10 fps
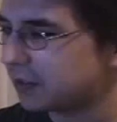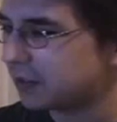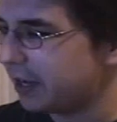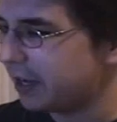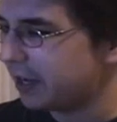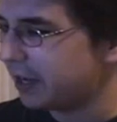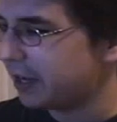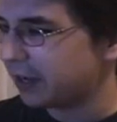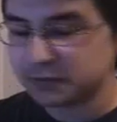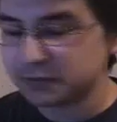and I
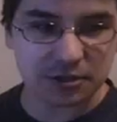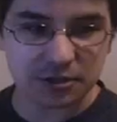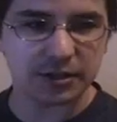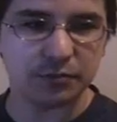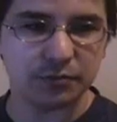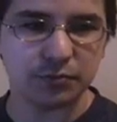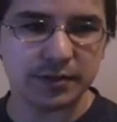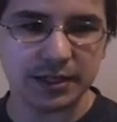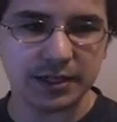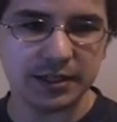was actually
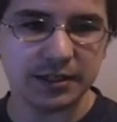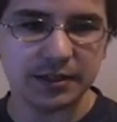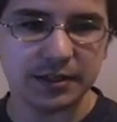really